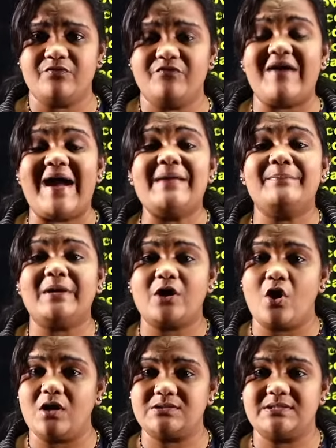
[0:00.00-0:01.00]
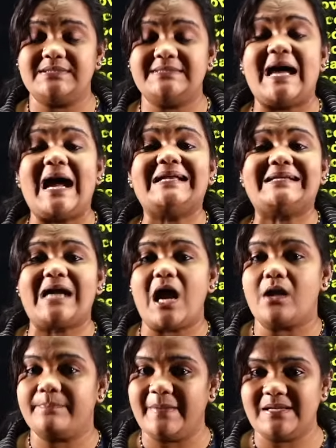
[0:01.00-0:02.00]
Why? Because that
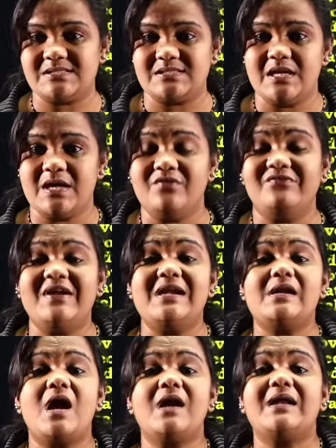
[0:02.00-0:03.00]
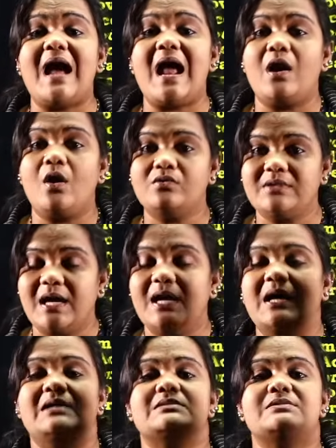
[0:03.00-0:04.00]
carpets will not allow the
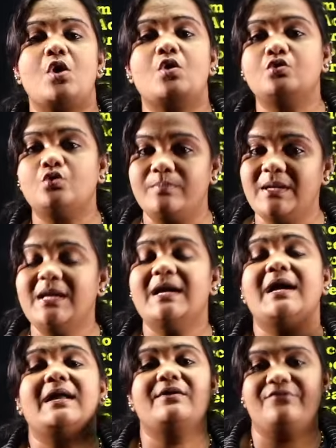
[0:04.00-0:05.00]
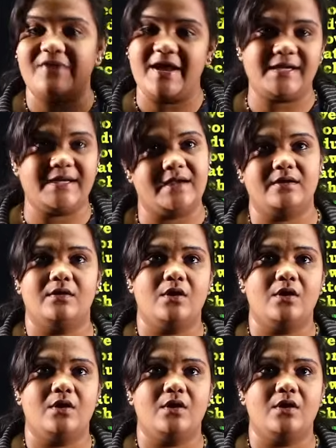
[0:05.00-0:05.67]
sound to be reflected.